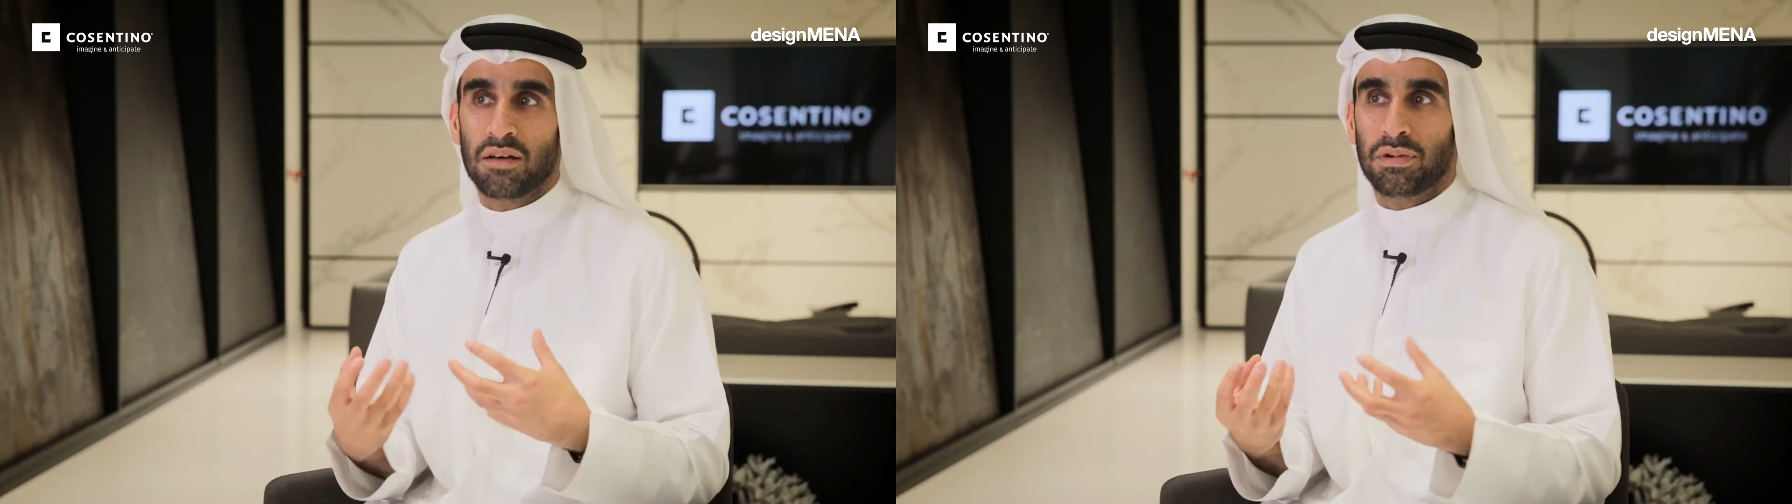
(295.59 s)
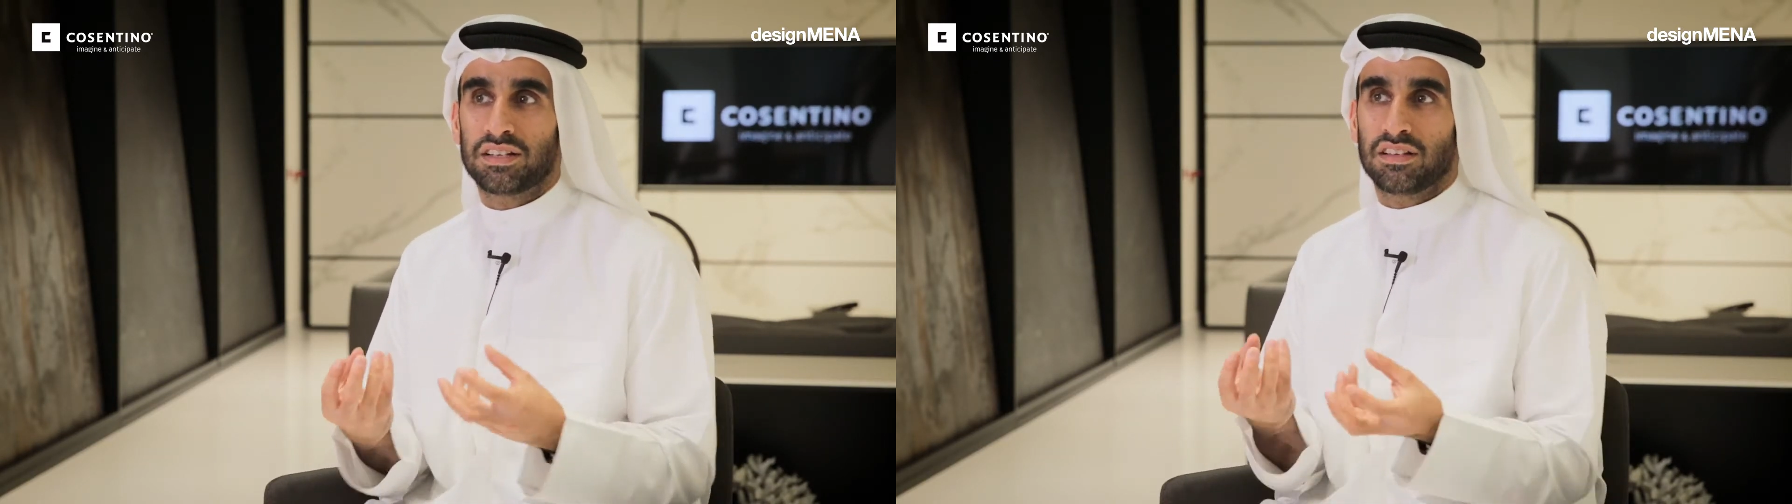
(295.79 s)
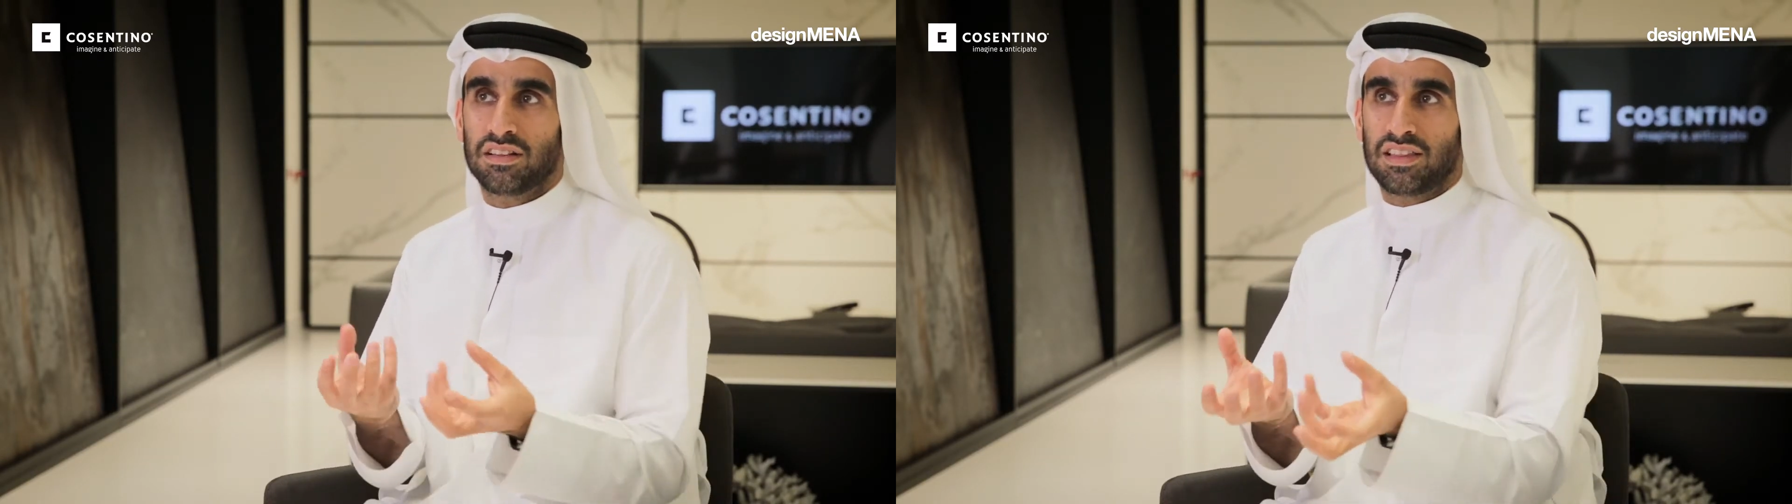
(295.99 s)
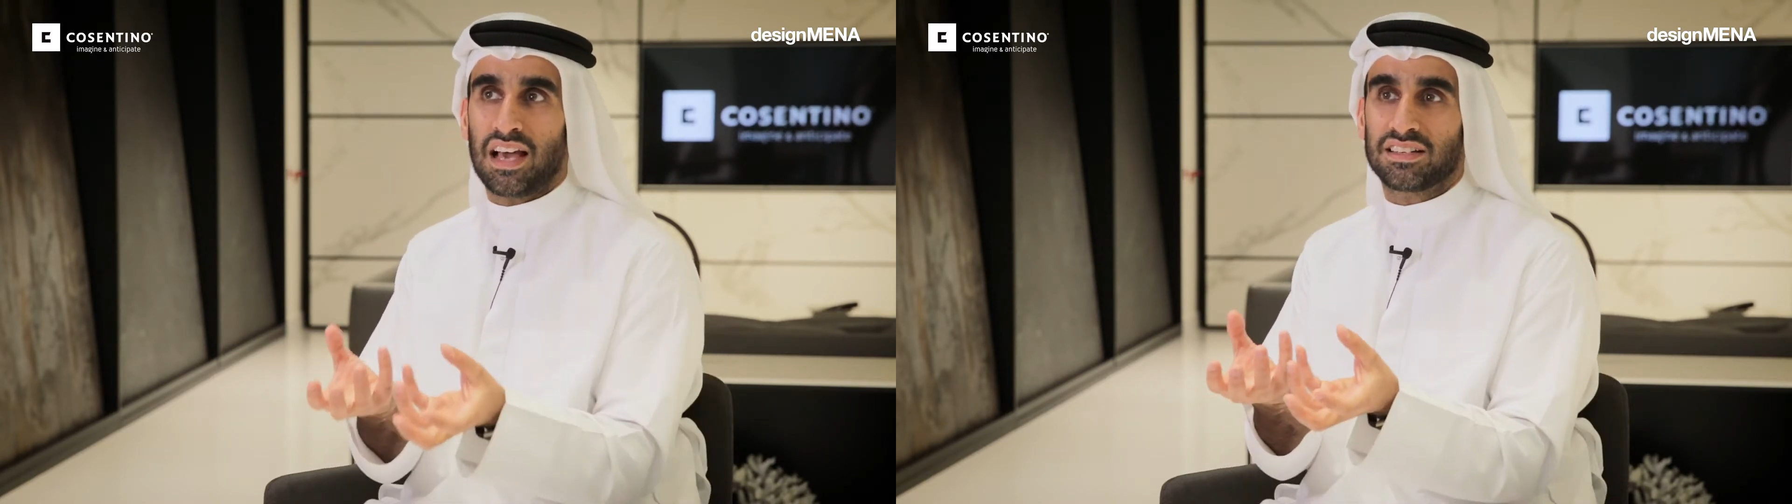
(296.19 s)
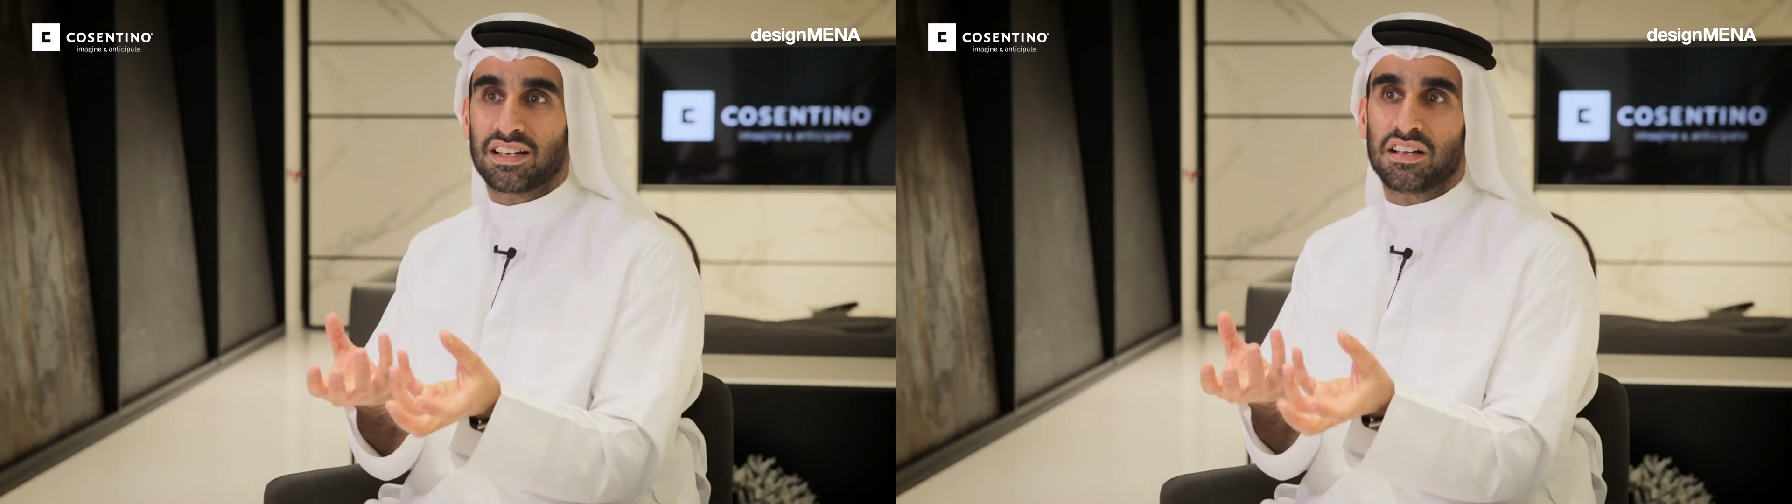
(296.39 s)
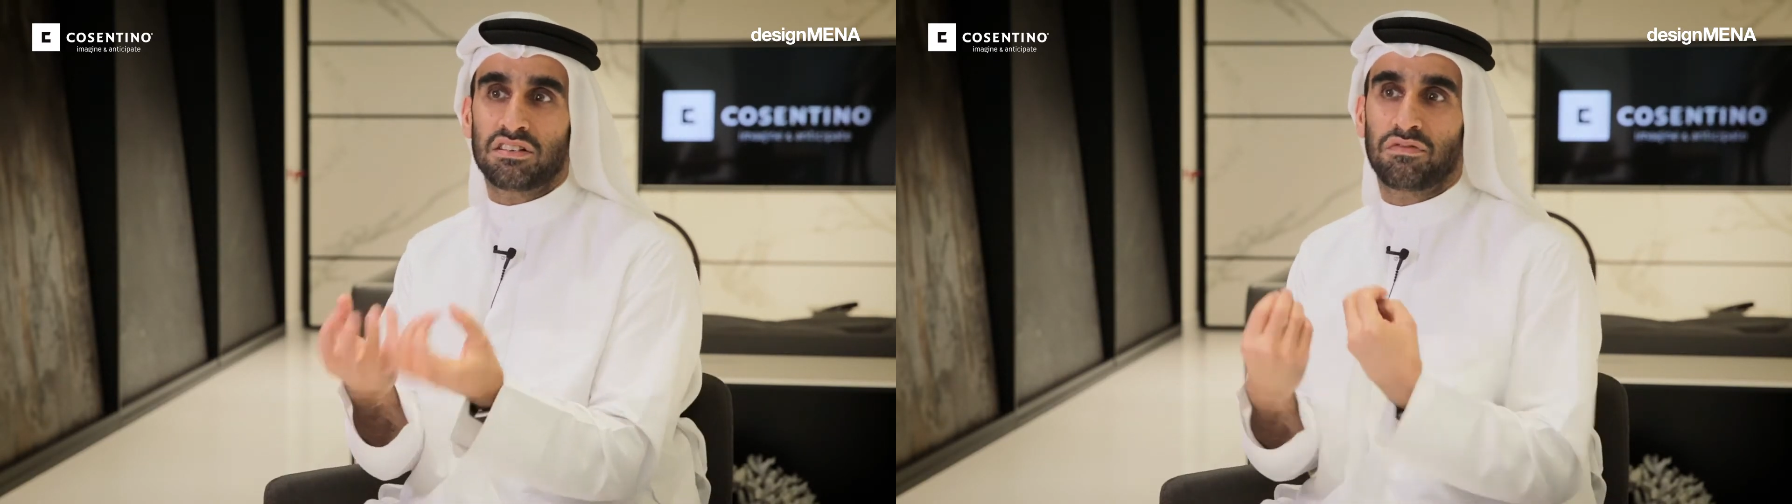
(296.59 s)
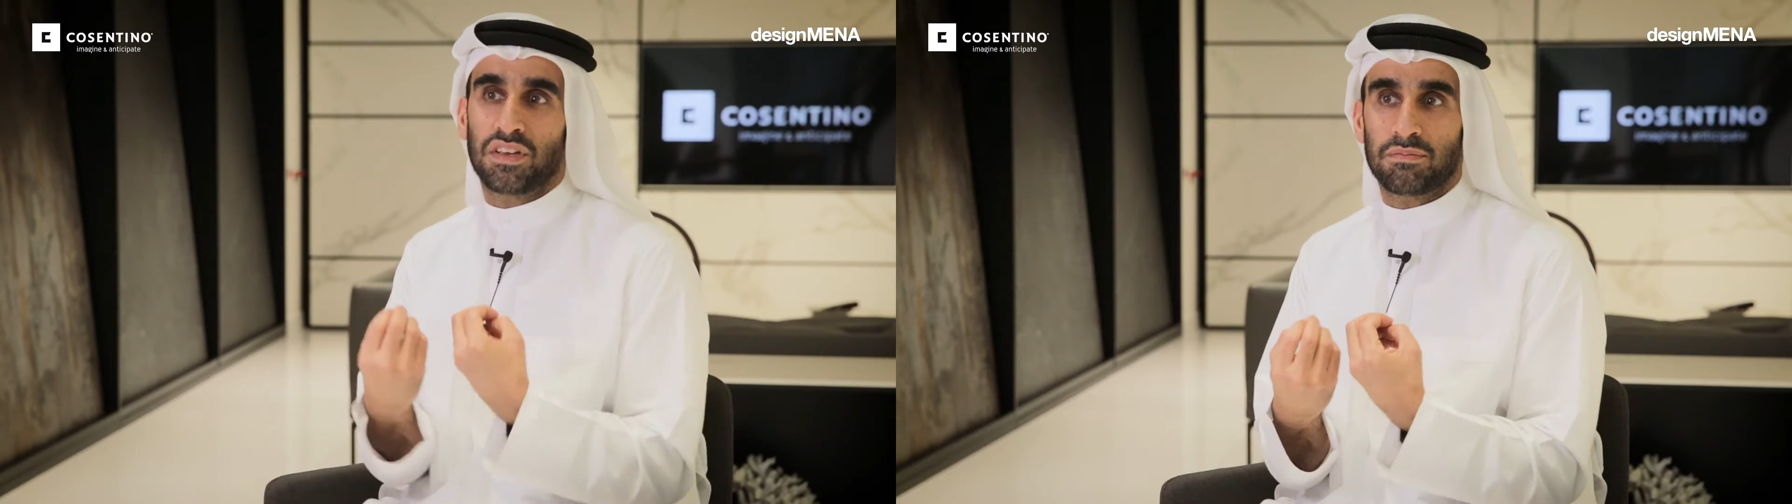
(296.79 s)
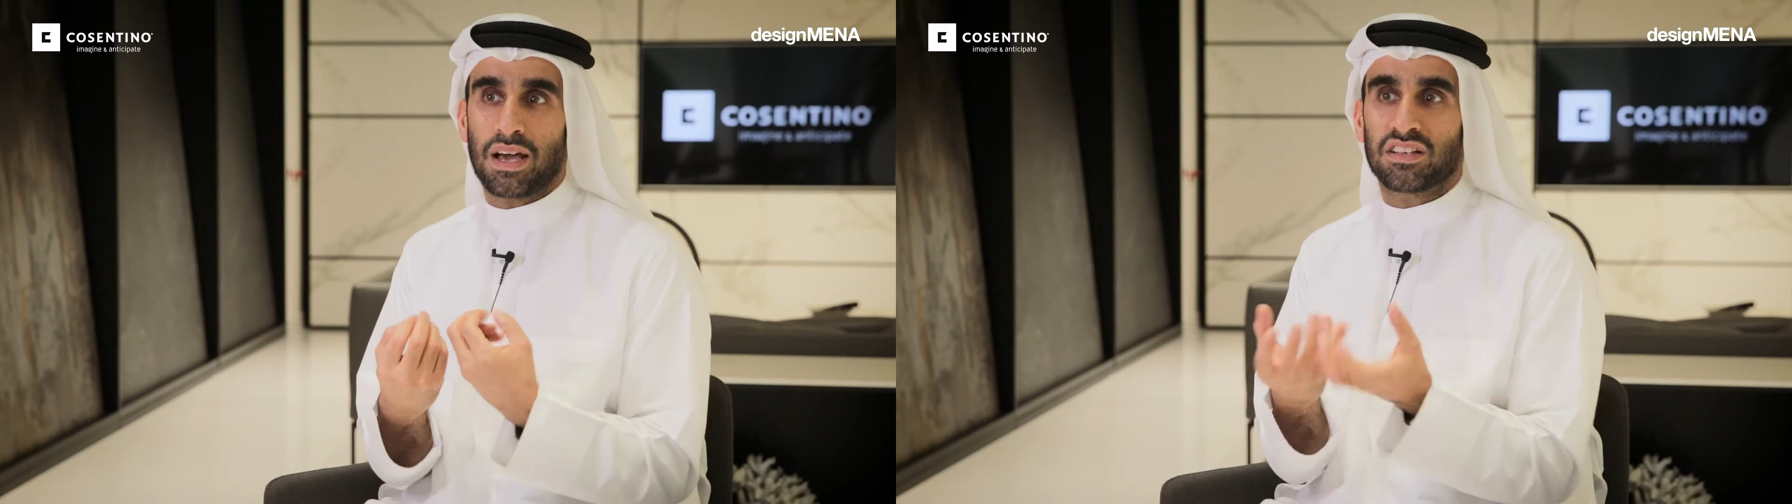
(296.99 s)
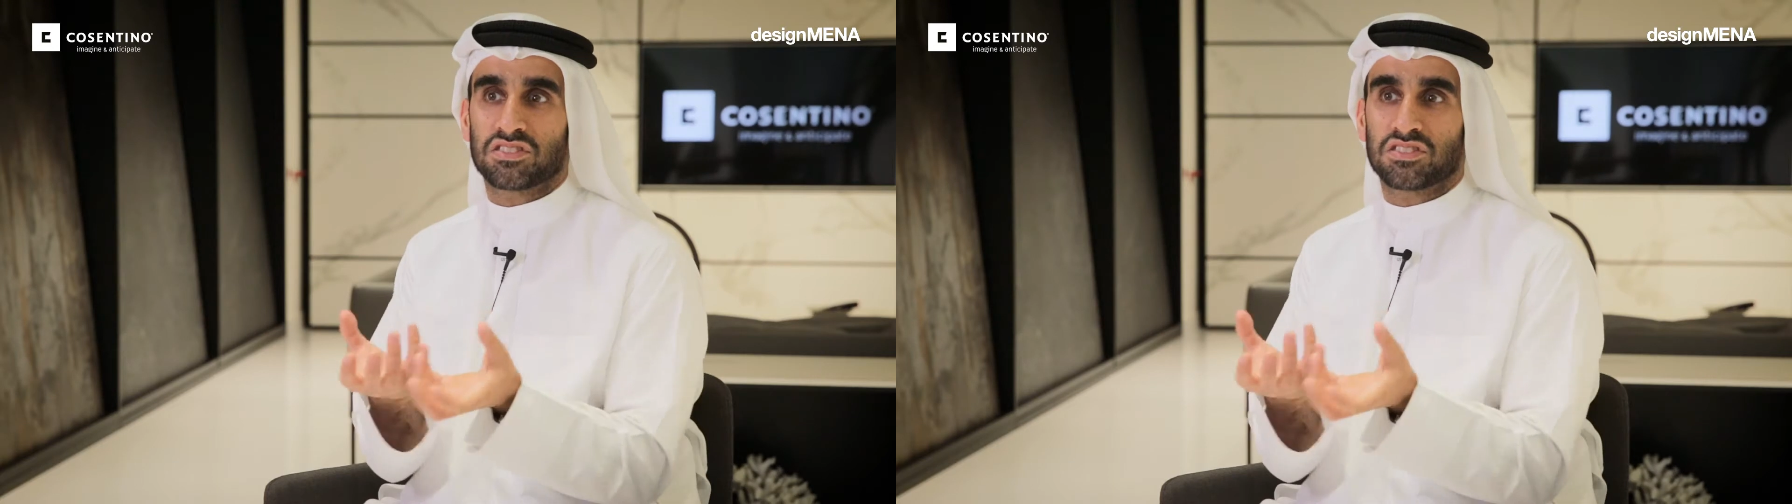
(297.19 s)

but that kind of feedback